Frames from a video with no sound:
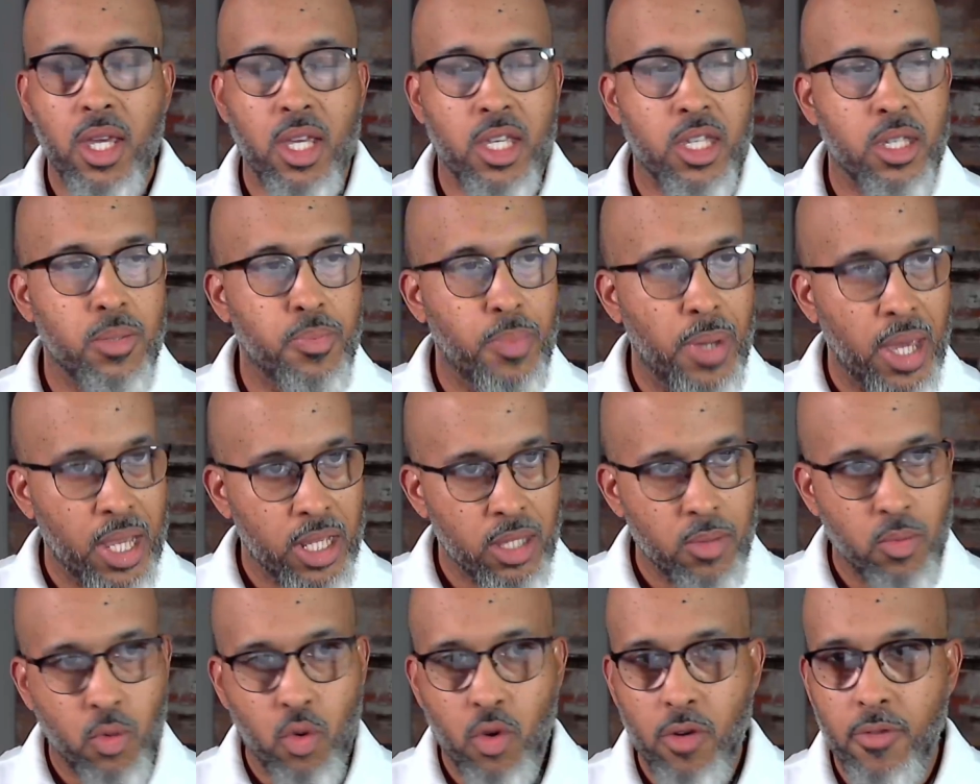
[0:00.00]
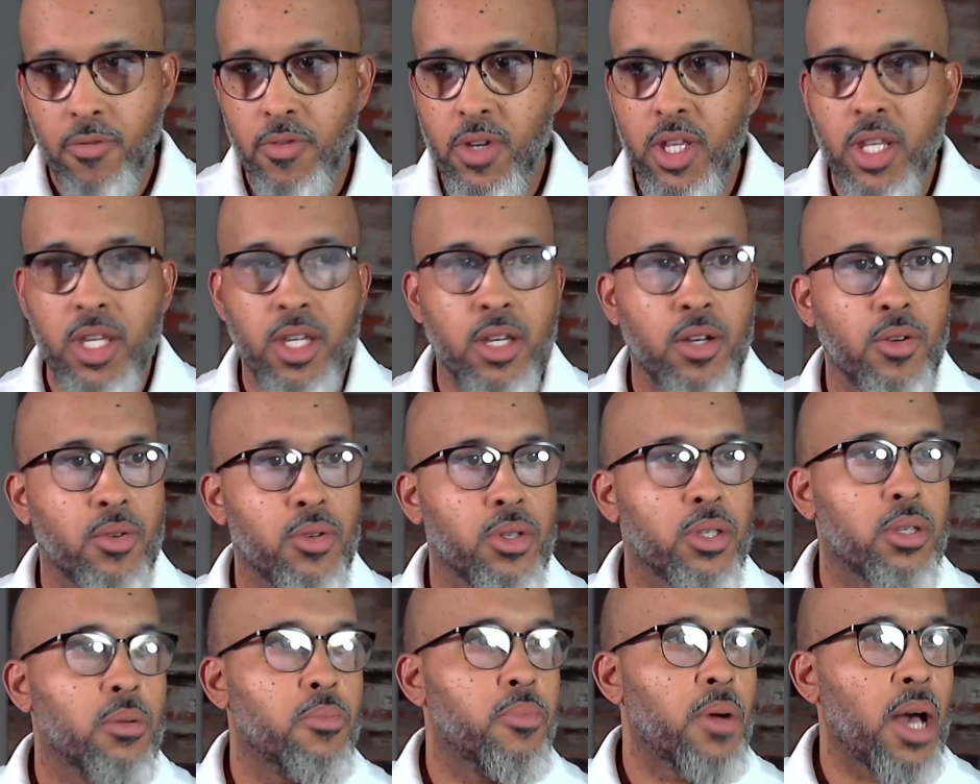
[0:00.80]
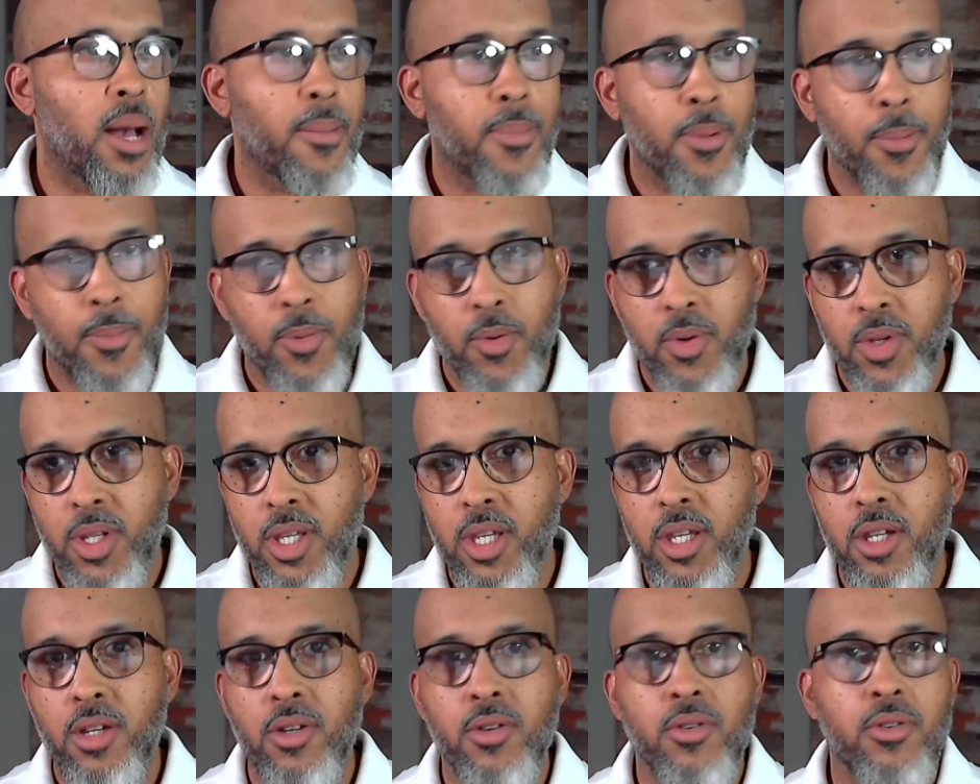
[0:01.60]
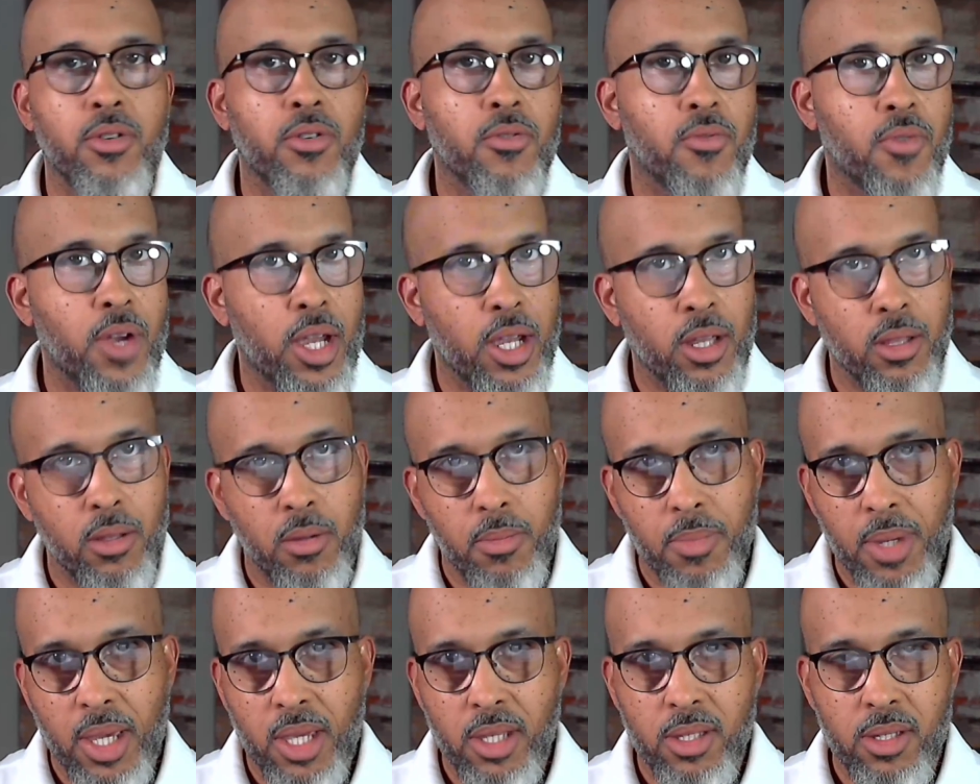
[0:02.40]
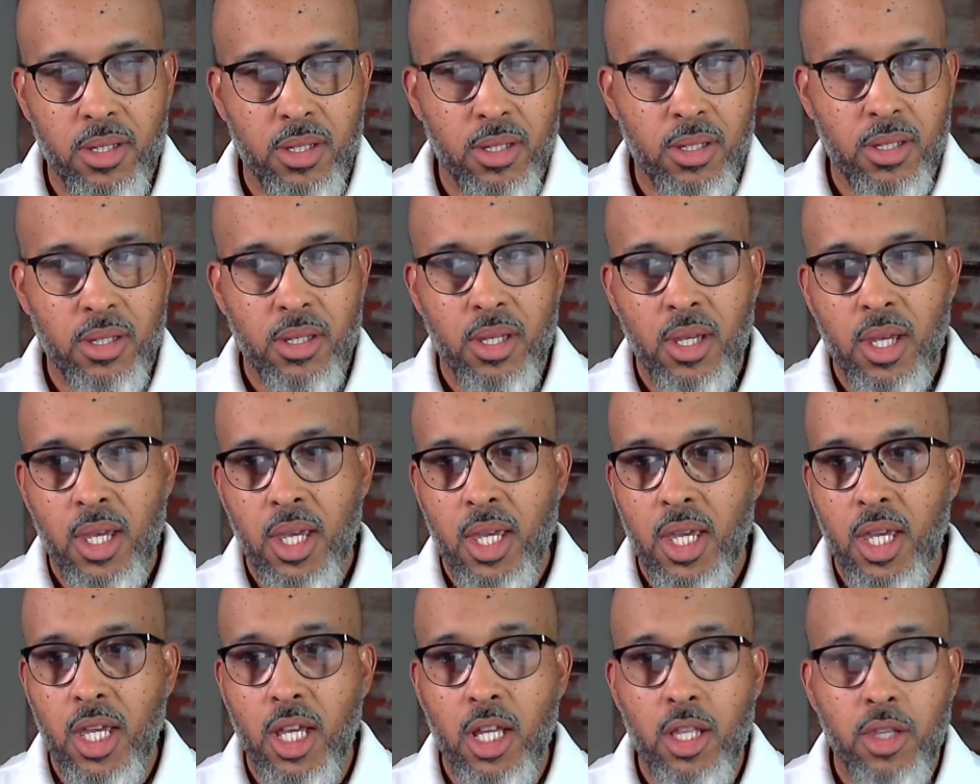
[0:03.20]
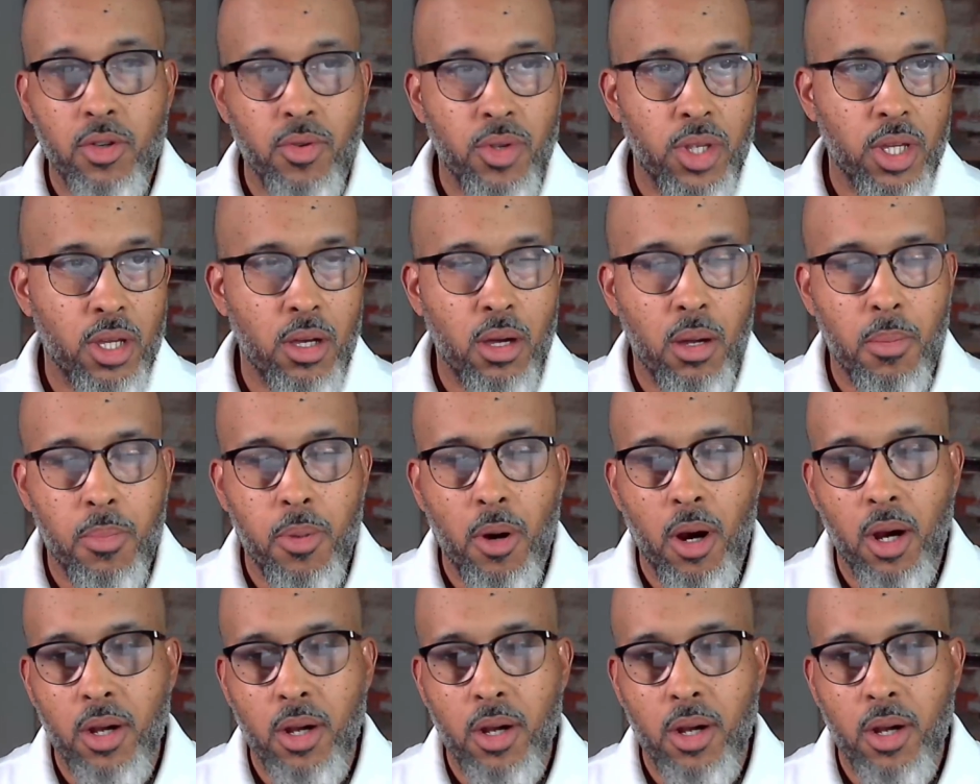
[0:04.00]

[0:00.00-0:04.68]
expect more videos to pop up on here on a regular basis, including on